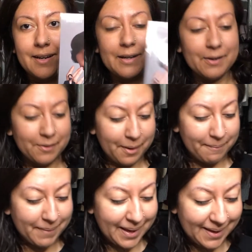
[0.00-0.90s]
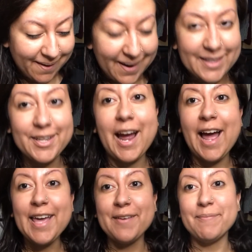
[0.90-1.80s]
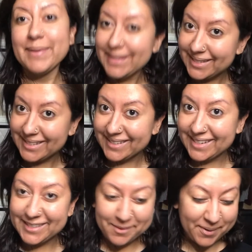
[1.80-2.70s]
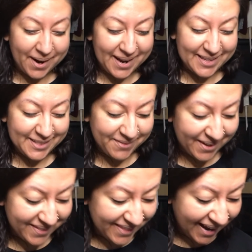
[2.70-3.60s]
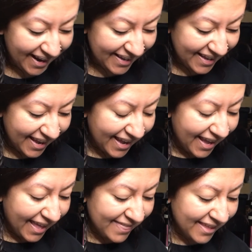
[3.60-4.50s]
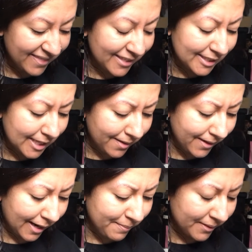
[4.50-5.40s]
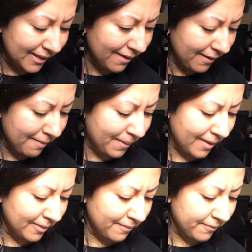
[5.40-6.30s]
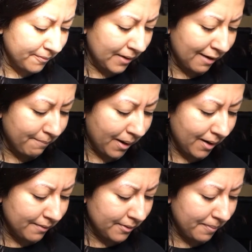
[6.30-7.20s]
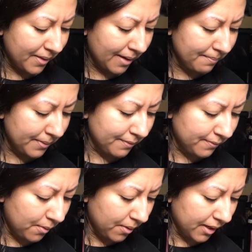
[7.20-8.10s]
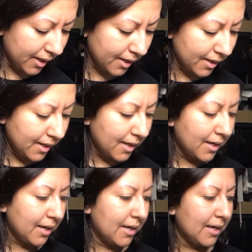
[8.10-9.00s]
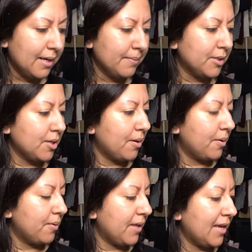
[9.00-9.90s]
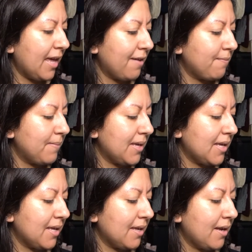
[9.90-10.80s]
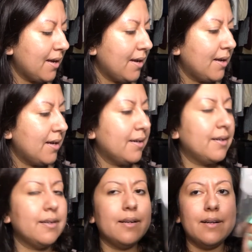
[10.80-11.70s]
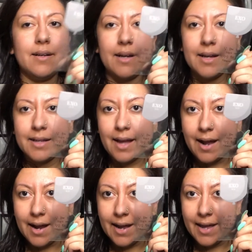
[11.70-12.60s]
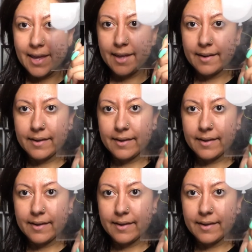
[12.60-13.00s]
Oh my gosh, I am pleasantly surprised about that. And then this seller, I believe I bought from them before. So they gave me a Kai